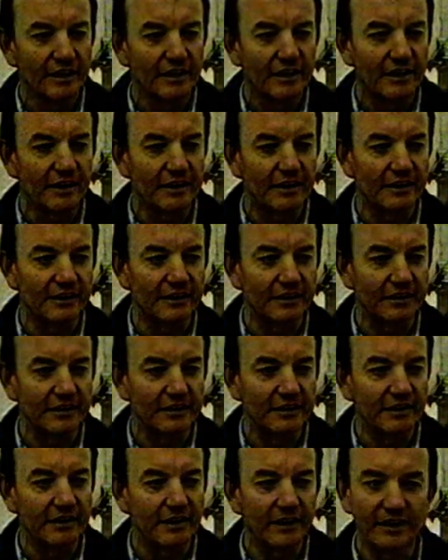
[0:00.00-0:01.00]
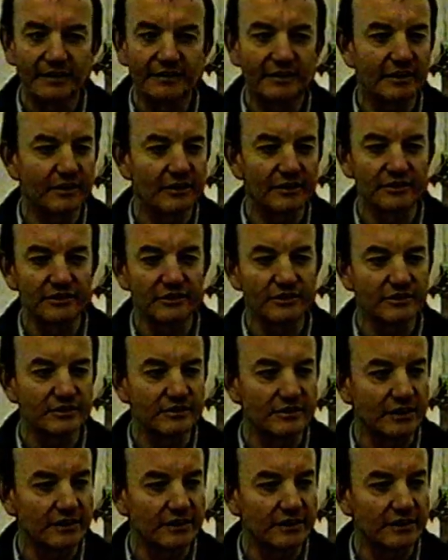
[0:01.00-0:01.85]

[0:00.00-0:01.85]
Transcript: hectic conditions.